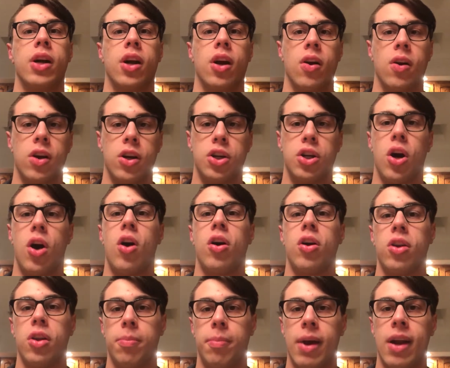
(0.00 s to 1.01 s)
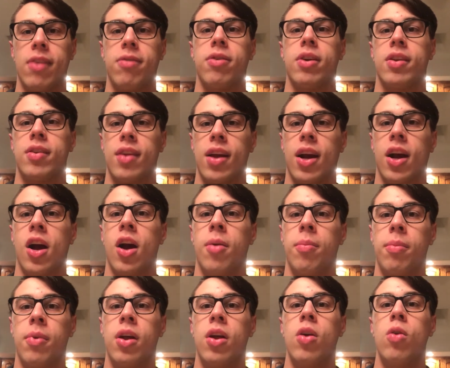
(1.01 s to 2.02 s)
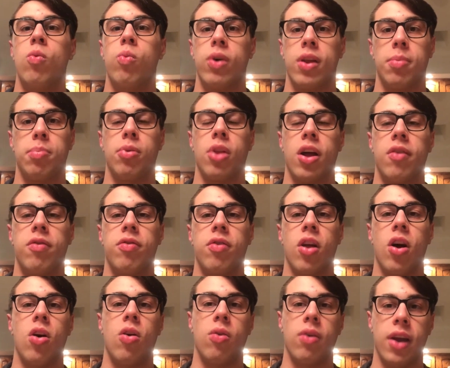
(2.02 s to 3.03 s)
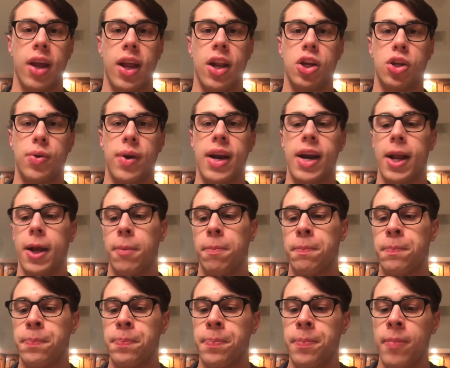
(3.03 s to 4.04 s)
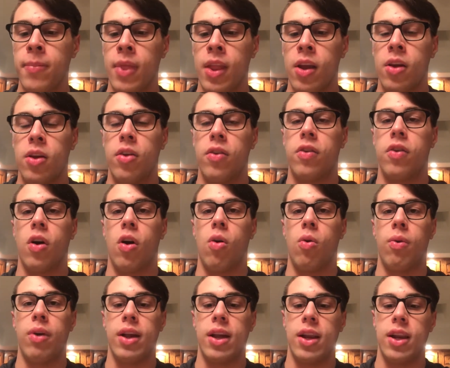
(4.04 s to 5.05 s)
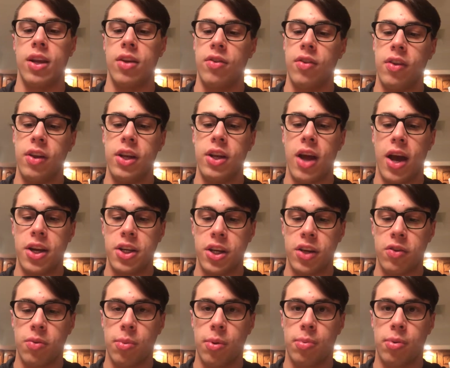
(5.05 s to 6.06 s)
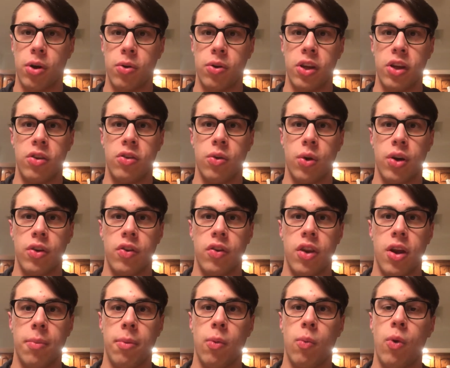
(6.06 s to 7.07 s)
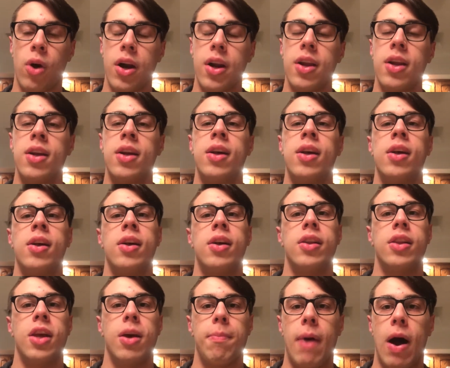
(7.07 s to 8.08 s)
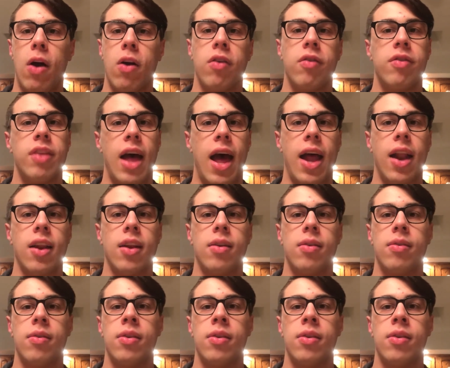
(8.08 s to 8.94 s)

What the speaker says: encourage all the benefits that come with blood flow and training. So an easily digestible protein source is number one. The amount of that,